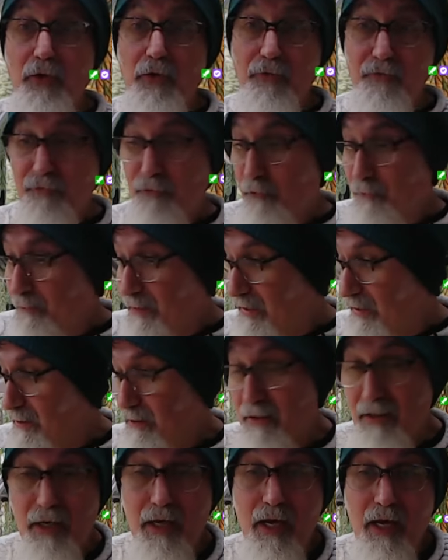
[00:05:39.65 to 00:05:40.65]
For
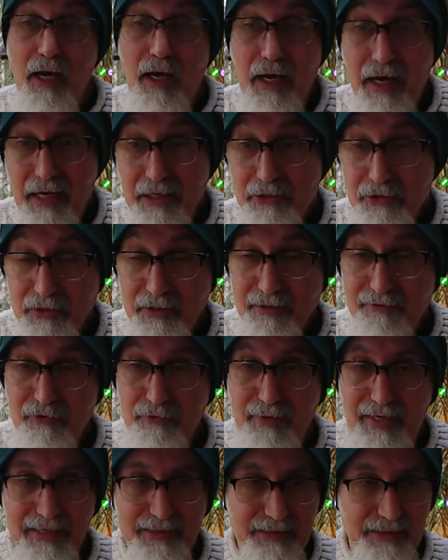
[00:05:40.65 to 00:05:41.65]
me, I couldn't give a
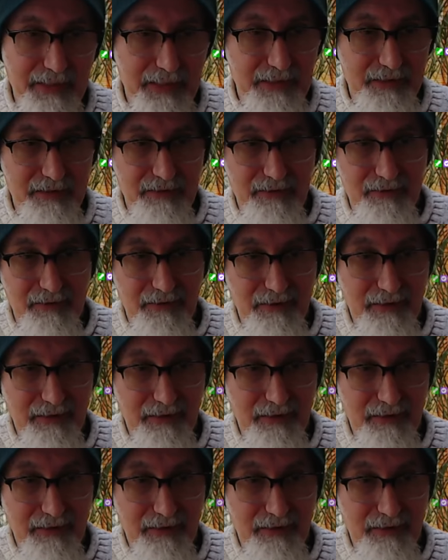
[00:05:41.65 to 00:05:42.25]
rat's ass.